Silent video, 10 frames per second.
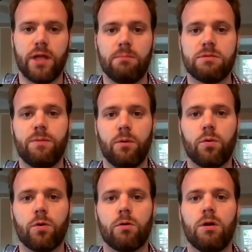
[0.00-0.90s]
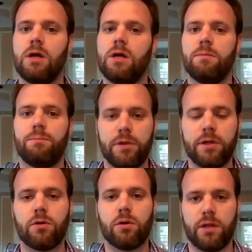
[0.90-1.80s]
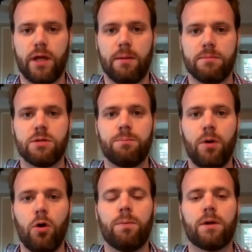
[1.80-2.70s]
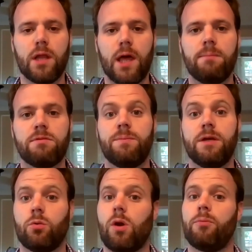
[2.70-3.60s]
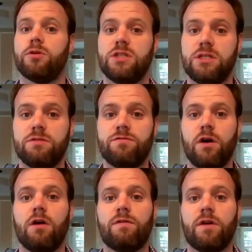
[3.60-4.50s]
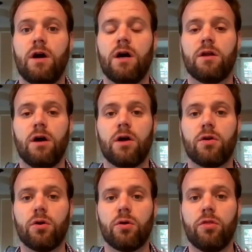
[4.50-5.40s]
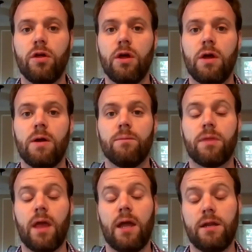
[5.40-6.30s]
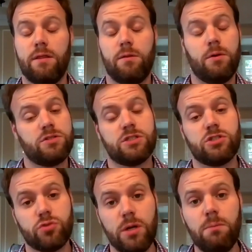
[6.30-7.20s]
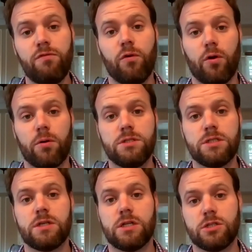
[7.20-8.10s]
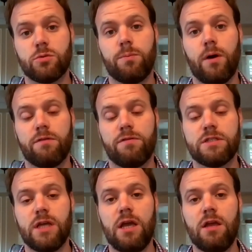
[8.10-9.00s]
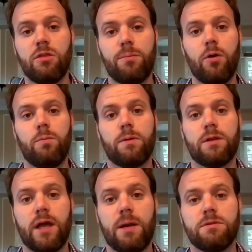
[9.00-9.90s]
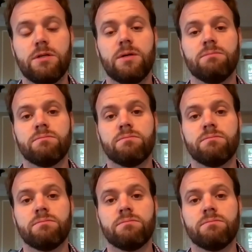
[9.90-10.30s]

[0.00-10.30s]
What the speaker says: claims, but were political claims. The Pope claimed to be the representative of God on earth, and in the most extreme forms, such as with Boniface VIII, the Pope claimed